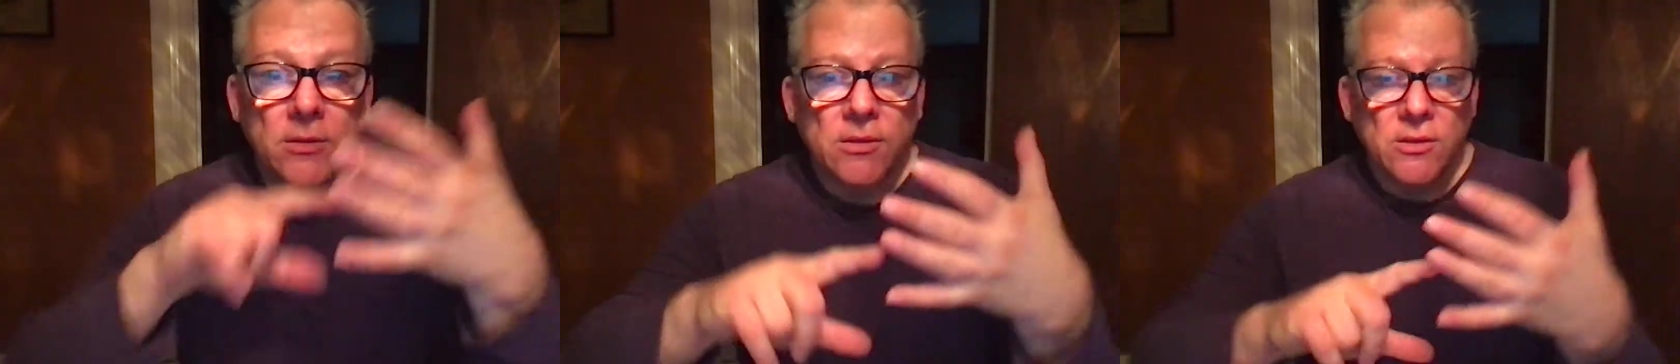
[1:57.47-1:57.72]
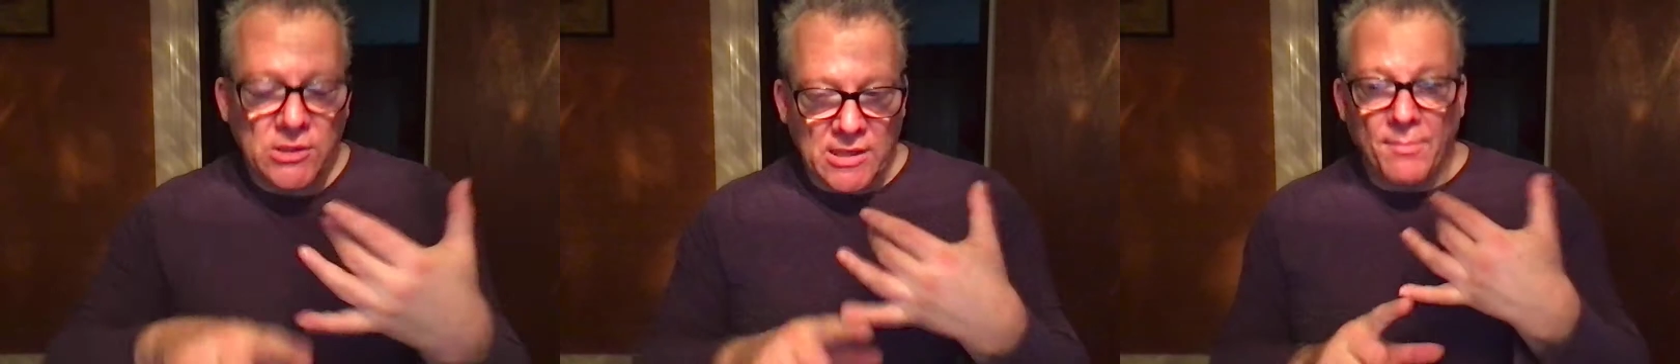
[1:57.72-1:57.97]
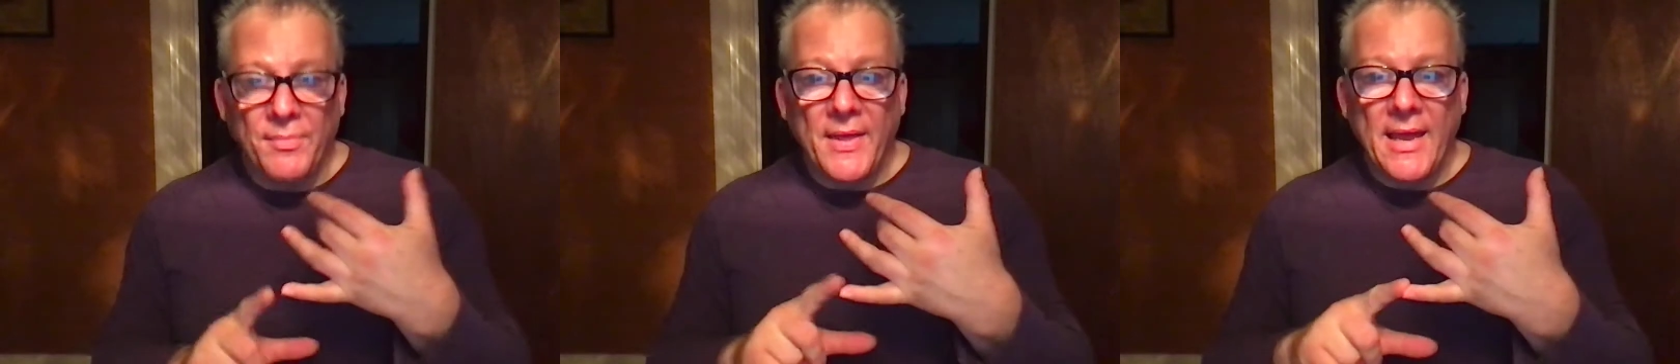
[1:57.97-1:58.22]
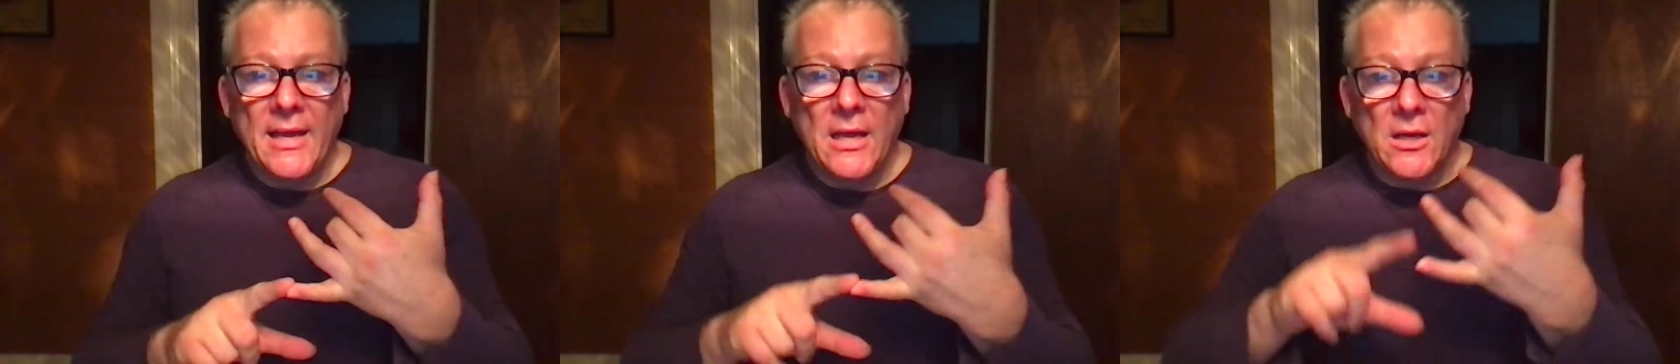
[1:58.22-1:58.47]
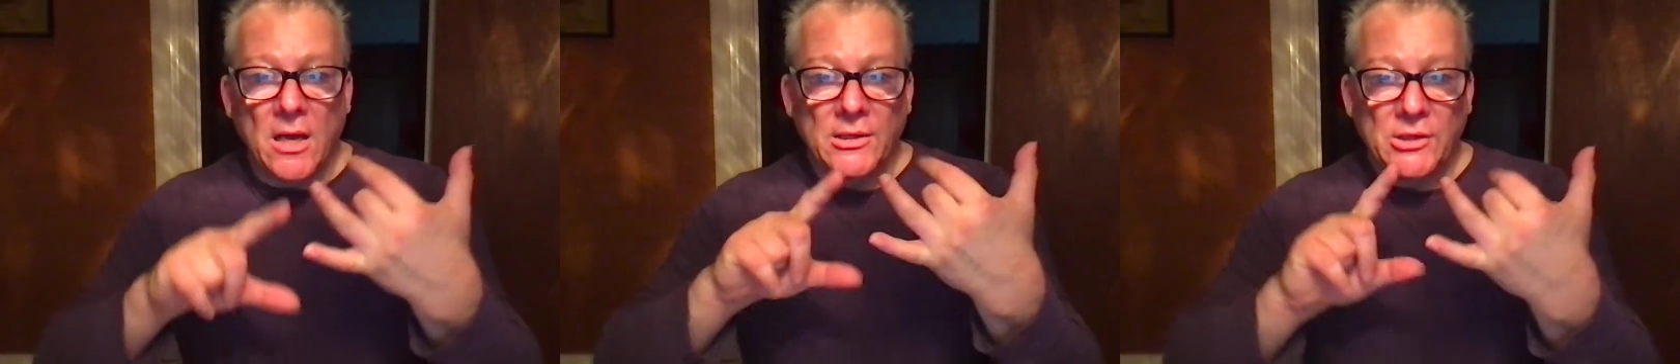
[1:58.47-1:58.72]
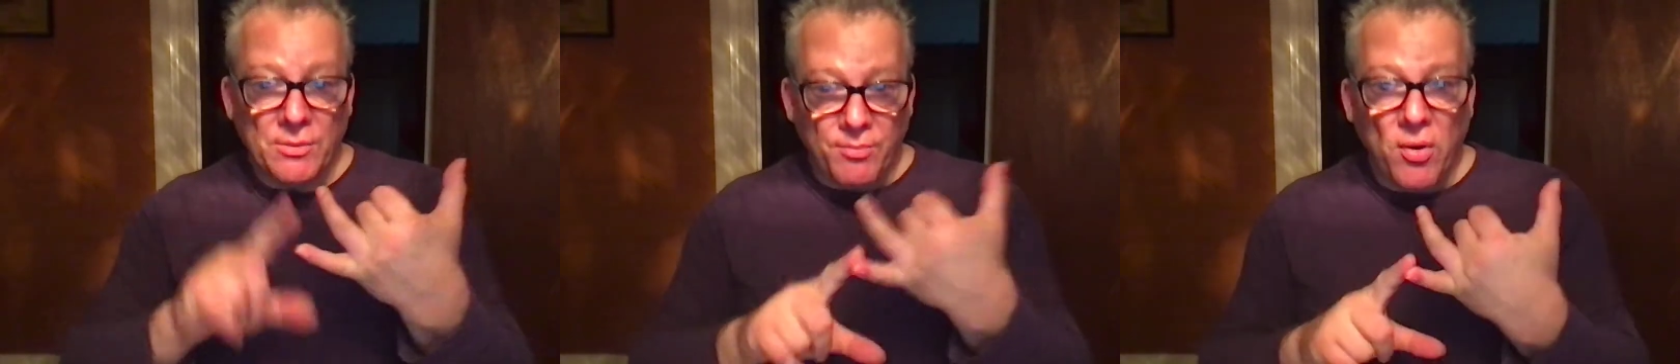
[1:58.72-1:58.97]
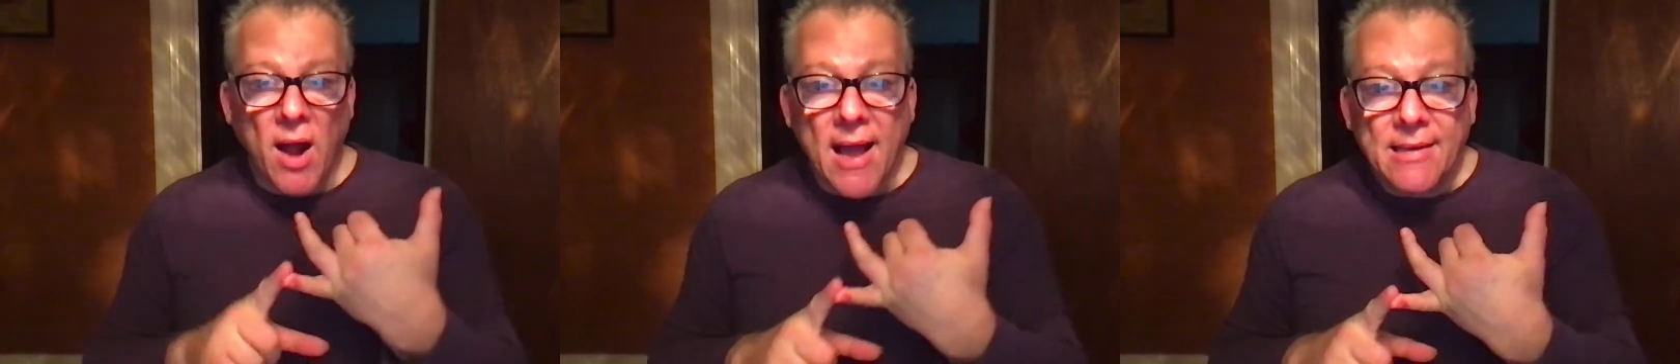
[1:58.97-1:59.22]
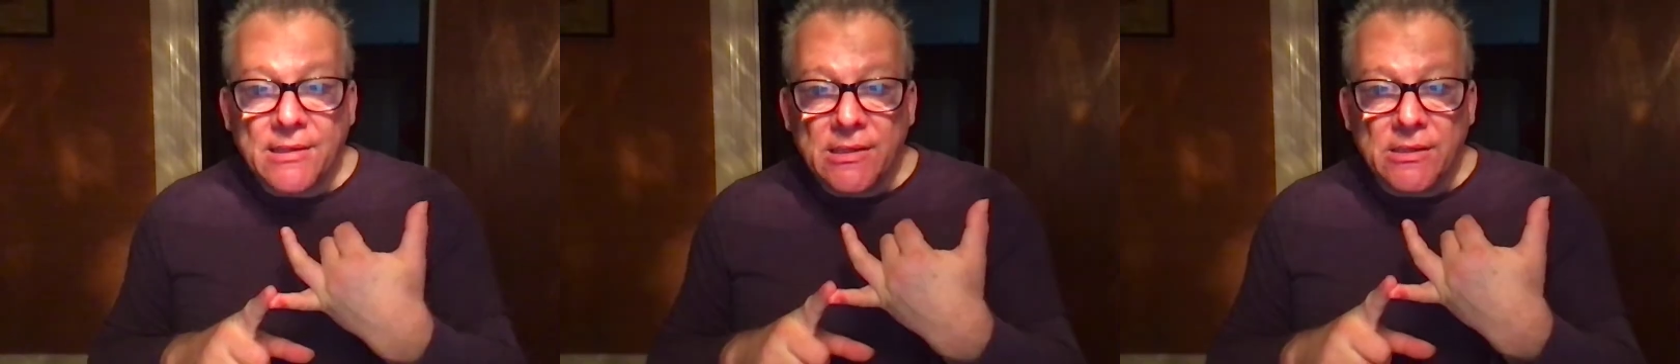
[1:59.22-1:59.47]
something
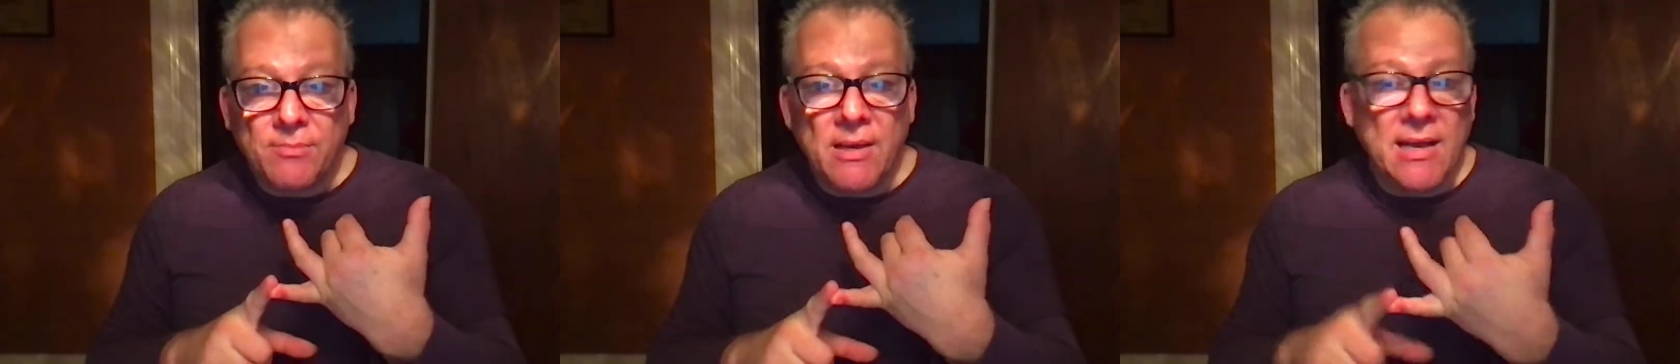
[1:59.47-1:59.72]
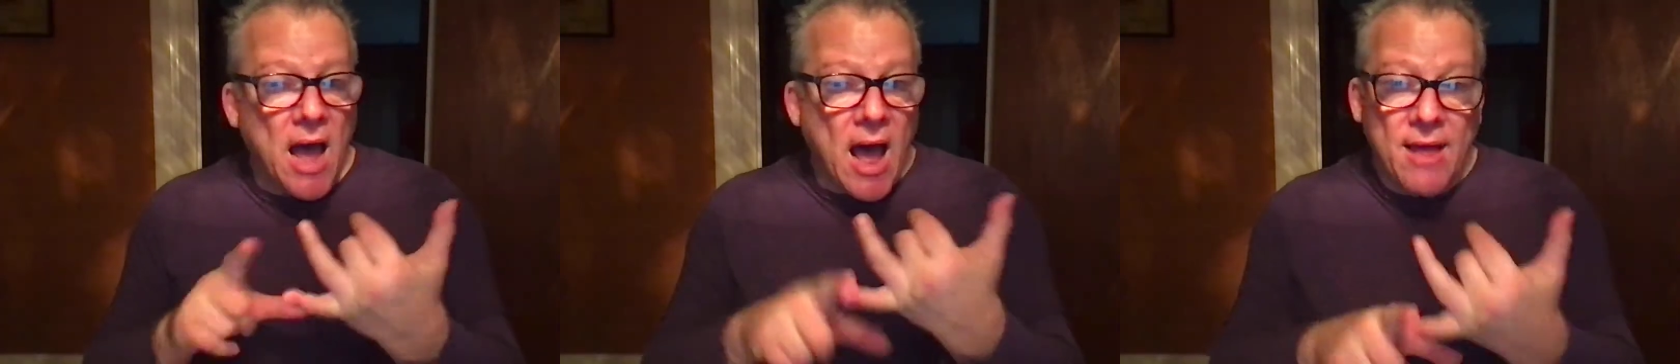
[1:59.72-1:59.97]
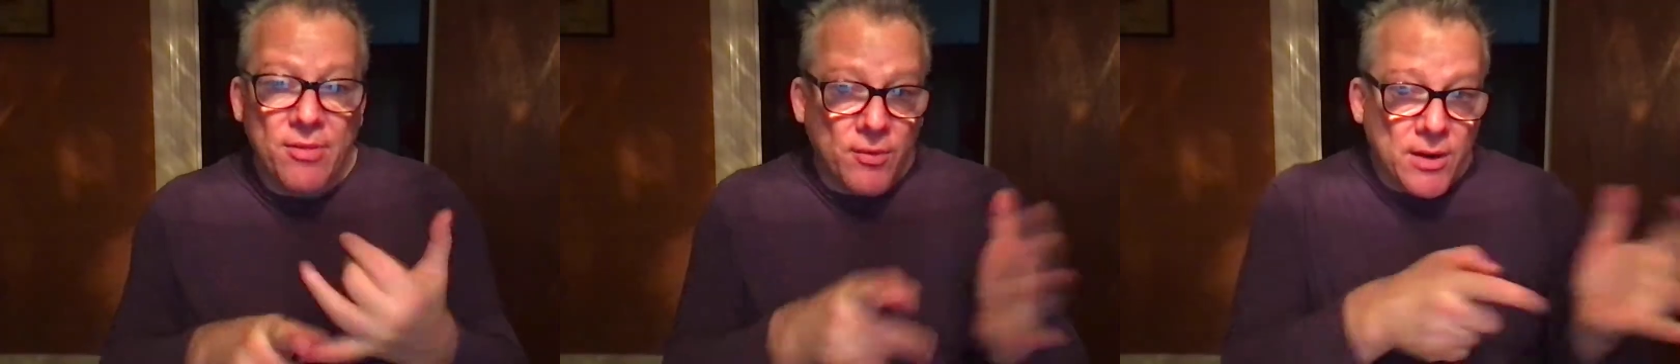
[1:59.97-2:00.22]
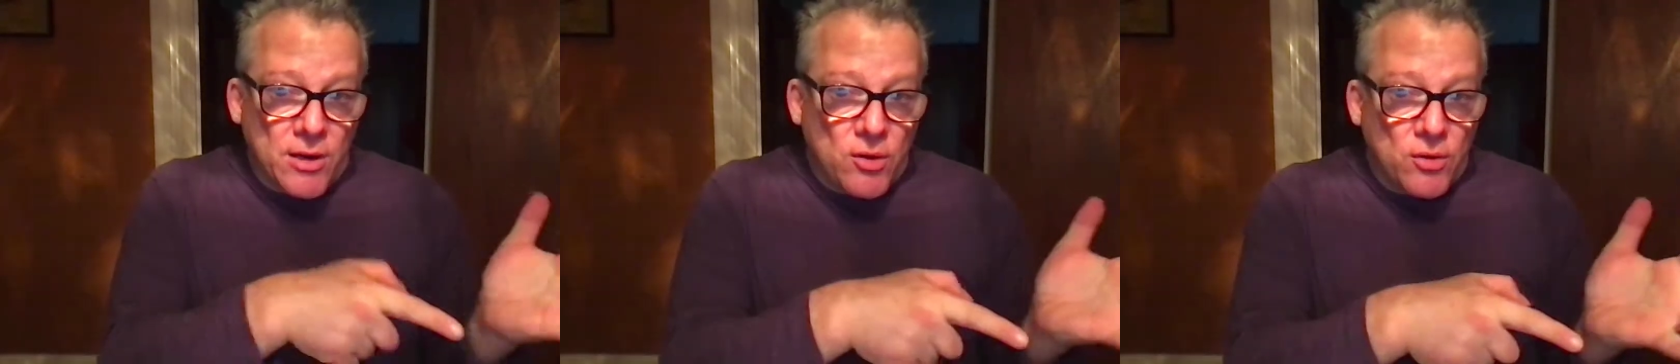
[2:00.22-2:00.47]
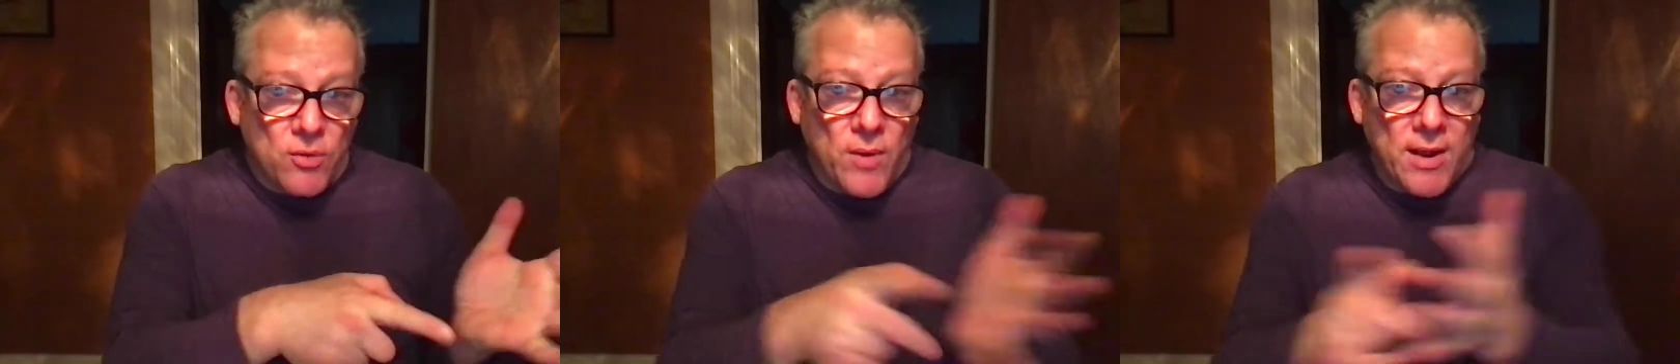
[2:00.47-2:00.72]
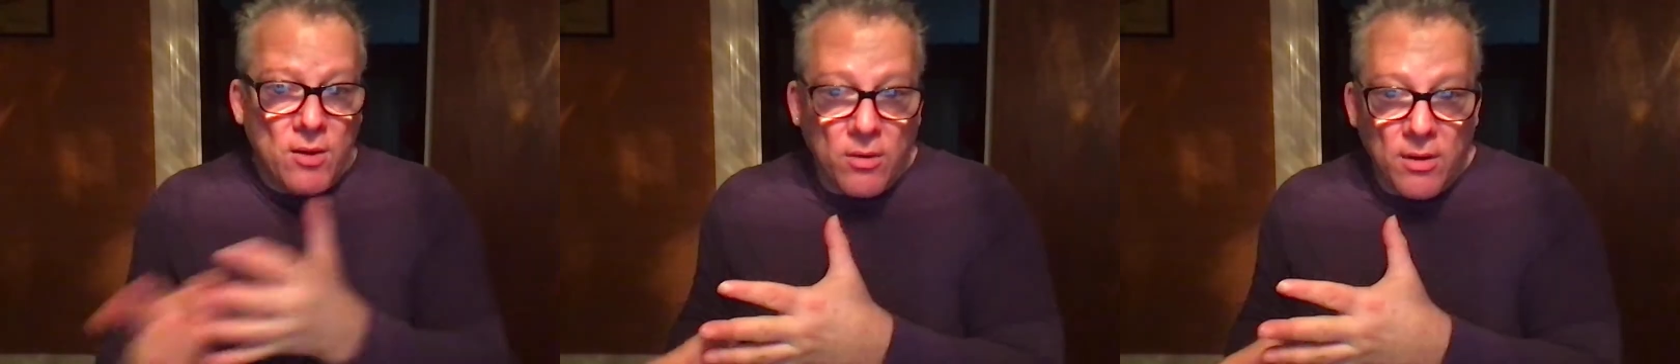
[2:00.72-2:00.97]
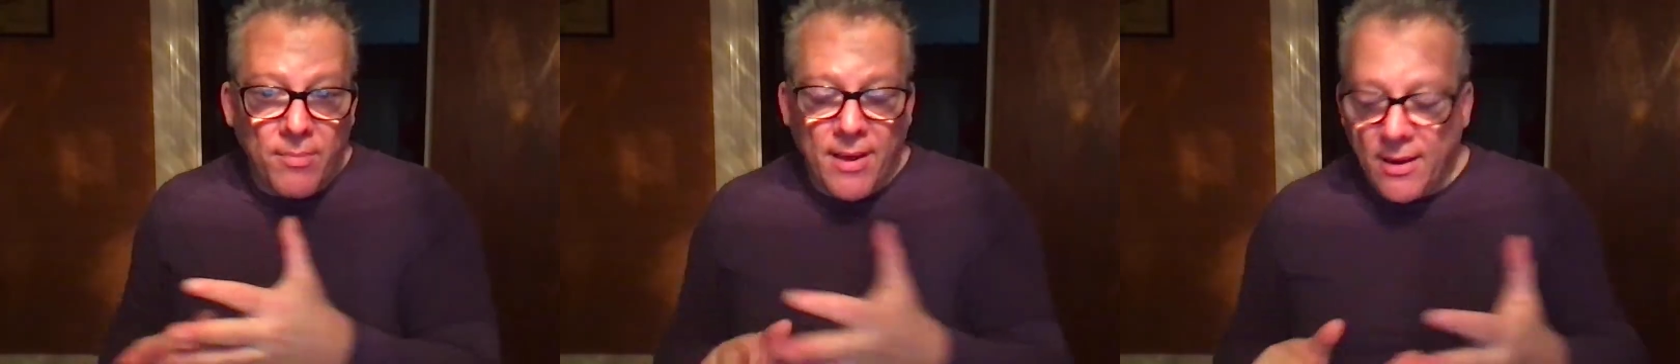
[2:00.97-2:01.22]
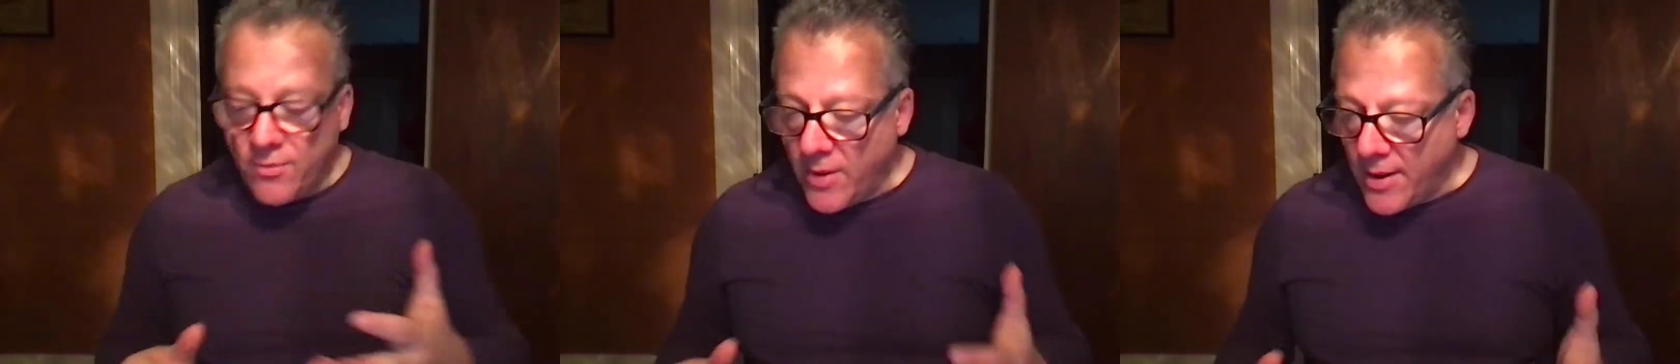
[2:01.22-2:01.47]
surprises me, either in a good way or a
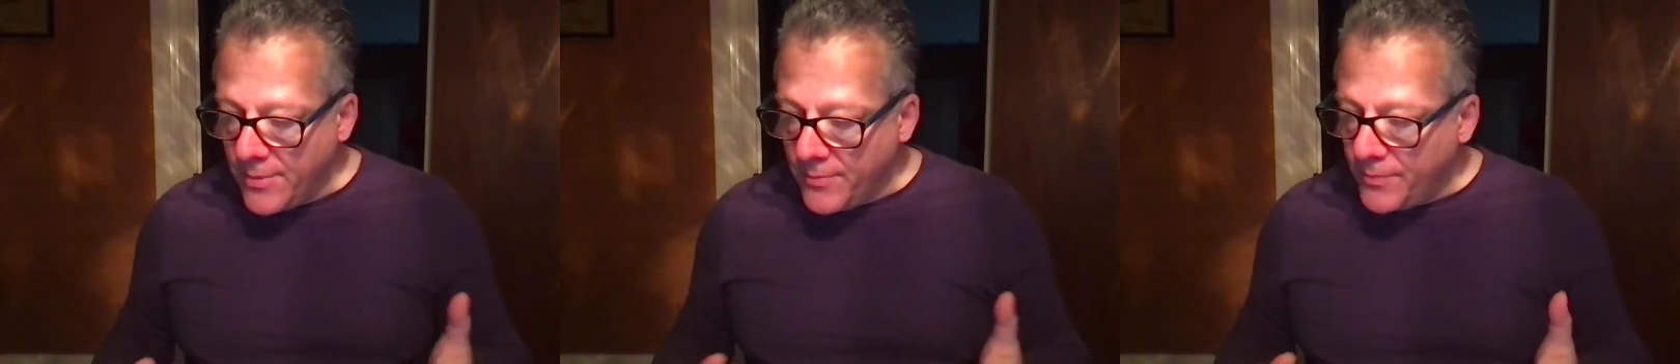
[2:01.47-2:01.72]
bad way.